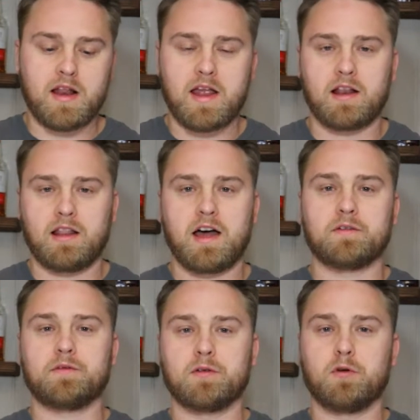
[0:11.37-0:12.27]
I had a lot
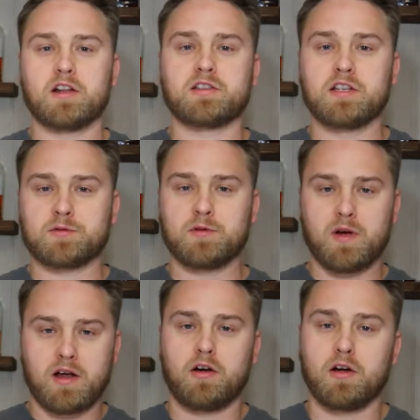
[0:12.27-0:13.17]
of fun watching this one.
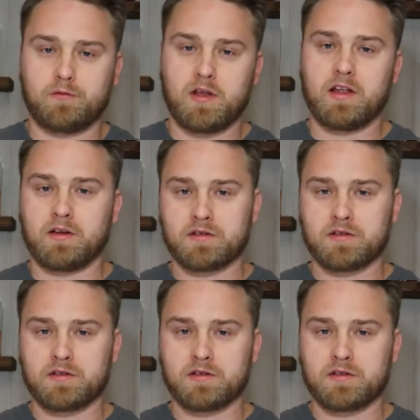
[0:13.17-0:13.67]
My heart felt like